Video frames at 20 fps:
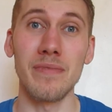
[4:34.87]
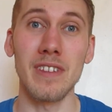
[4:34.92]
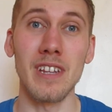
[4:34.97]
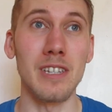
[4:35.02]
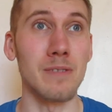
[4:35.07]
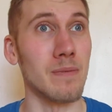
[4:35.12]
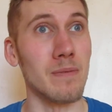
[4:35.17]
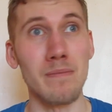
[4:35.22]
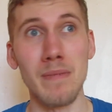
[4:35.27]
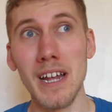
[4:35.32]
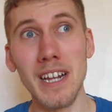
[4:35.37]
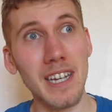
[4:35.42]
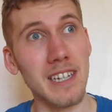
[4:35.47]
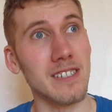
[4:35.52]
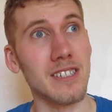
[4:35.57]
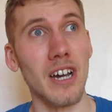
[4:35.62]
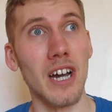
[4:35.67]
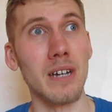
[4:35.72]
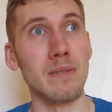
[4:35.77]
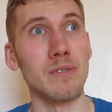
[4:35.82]
There's been many a
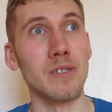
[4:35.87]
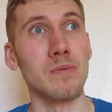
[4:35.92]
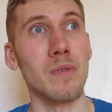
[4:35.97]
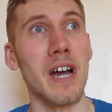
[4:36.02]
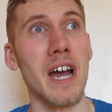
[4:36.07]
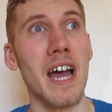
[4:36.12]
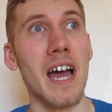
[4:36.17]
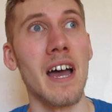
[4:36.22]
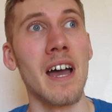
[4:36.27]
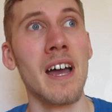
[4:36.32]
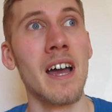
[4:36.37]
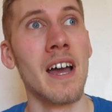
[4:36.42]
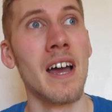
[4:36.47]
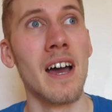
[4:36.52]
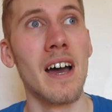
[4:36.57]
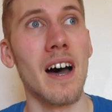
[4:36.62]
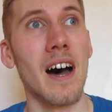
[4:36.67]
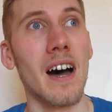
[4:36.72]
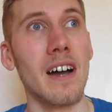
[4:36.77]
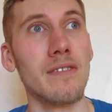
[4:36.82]
times where
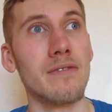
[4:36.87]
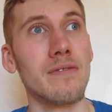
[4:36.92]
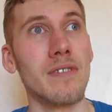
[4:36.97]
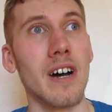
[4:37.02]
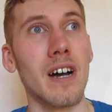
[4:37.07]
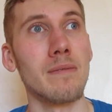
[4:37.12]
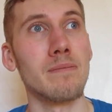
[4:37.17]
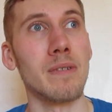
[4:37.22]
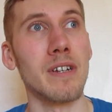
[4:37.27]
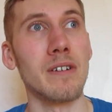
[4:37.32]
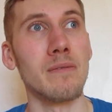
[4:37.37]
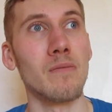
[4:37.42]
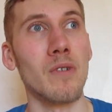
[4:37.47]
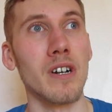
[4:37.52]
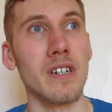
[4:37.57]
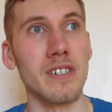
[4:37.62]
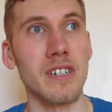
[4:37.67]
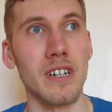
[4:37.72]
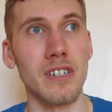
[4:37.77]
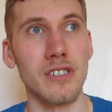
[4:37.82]
I've been in
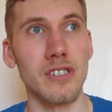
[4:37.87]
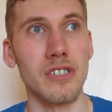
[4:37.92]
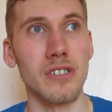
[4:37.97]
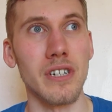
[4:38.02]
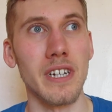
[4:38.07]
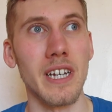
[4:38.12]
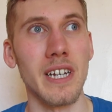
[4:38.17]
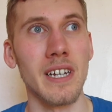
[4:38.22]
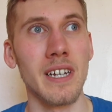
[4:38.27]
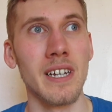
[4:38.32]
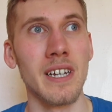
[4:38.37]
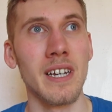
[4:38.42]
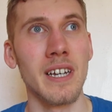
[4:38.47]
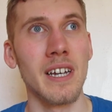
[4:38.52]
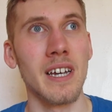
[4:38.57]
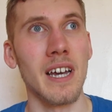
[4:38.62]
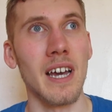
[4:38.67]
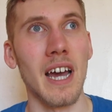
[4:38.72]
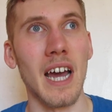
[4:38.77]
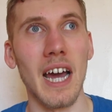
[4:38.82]
one country
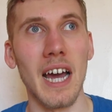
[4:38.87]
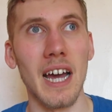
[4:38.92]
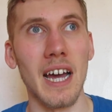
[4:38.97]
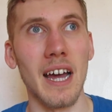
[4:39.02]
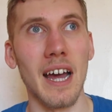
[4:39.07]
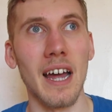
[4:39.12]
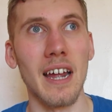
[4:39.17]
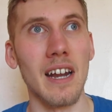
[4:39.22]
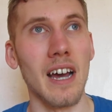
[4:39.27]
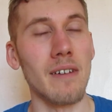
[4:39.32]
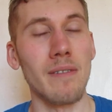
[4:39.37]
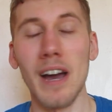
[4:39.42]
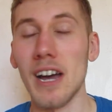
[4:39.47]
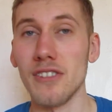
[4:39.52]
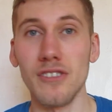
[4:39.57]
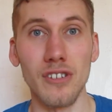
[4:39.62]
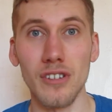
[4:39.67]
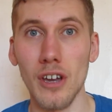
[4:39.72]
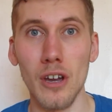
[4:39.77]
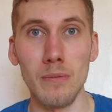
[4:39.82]
and I've
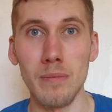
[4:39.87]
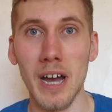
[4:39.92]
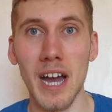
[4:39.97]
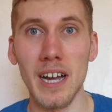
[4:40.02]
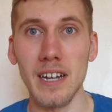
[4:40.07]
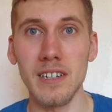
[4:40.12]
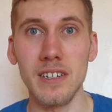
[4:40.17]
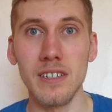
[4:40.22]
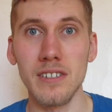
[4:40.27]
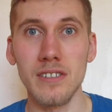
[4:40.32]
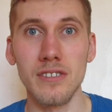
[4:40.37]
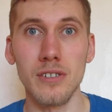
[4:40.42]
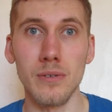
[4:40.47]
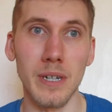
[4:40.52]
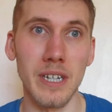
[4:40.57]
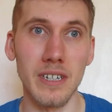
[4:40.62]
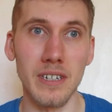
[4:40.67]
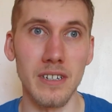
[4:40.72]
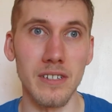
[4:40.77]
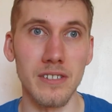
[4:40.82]
had to go back to
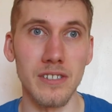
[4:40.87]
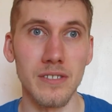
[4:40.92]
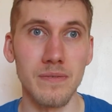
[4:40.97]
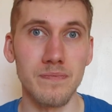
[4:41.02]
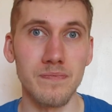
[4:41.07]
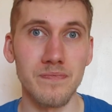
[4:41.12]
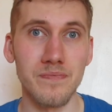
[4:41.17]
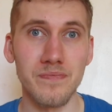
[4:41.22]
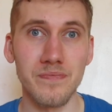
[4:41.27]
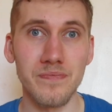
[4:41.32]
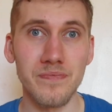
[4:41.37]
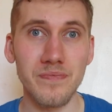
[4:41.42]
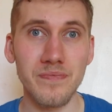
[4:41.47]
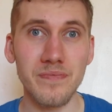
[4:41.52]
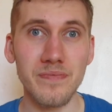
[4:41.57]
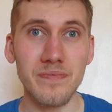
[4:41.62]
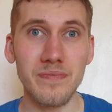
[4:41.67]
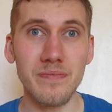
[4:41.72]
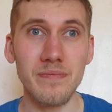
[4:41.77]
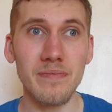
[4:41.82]
England,
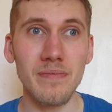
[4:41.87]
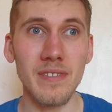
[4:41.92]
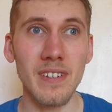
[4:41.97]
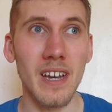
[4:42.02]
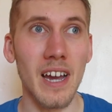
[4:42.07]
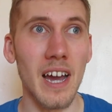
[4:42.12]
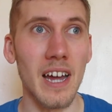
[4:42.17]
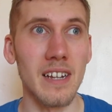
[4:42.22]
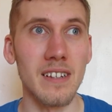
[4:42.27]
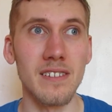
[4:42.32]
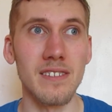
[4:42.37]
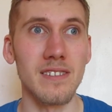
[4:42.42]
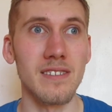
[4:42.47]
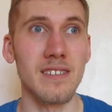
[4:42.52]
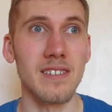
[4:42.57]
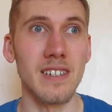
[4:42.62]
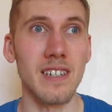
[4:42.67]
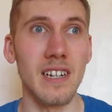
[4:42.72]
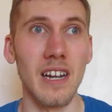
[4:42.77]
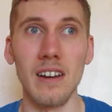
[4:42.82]
and
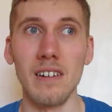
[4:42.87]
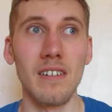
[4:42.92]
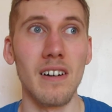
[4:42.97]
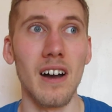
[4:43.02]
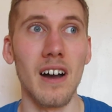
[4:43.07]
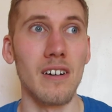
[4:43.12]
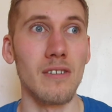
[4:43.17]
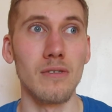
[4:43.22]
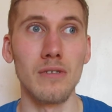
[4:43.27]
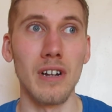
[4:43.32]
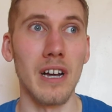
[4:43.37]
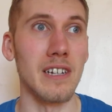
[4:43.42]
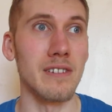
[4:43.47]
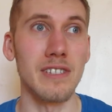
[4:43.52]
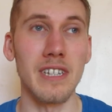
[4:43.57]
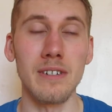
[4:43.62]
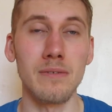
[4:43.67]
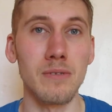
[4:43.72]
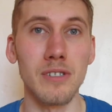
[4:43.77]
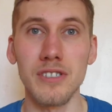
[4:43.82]
you know, all I
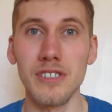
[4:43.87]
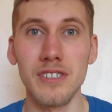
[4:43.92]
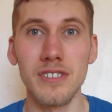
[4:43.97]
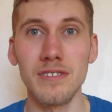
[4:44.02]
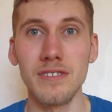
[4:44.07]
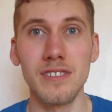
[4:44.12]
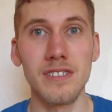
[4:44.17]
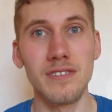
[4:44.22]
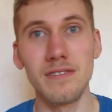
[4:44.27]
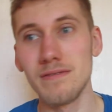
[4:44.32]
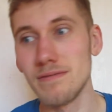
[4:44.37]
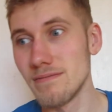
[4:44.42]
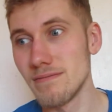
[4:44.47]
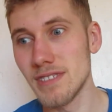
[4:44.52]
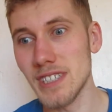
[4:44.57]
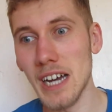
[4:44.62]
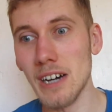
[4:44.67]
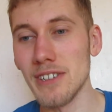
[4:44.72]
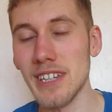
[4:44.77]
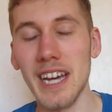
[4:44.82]
did was
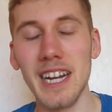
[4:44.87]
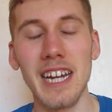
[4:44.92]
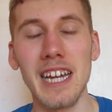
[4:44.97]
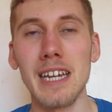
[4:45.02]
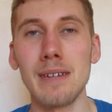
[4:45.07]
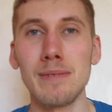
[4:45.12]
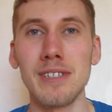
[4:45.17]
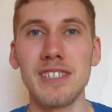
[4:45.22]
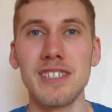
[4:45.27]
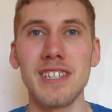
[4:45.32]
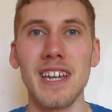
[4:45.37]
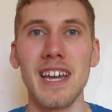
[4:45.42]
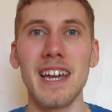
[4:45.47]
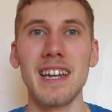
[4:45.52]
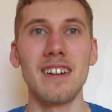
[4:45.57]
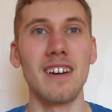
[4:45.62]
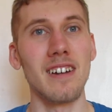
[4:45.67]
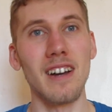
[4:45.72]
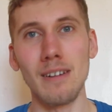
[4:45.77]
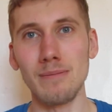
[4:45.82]
tell DaDaABC,
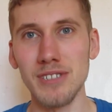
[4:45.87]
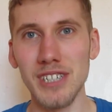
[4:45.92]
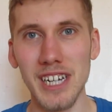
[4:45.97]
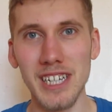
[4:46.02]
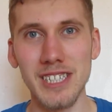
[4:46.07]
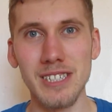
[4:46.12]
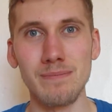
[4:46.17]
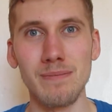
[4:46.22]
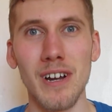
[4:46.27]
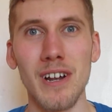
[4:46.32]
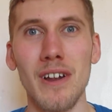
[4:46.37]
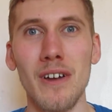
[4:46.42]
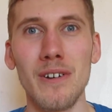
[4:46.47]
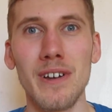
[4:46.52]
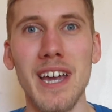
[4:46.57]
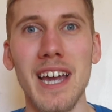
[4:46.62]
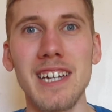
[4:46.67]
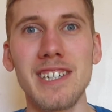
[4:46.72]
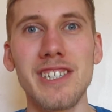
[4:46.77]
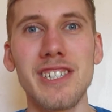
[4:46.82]
look, I'm changing my
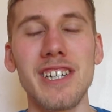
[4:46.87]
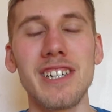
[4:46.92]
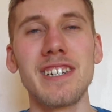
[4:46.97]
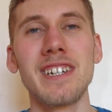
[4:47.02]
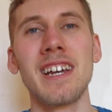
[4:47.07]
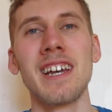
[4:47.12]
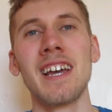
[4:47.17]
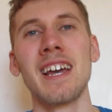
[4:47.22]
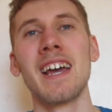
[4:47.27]
location,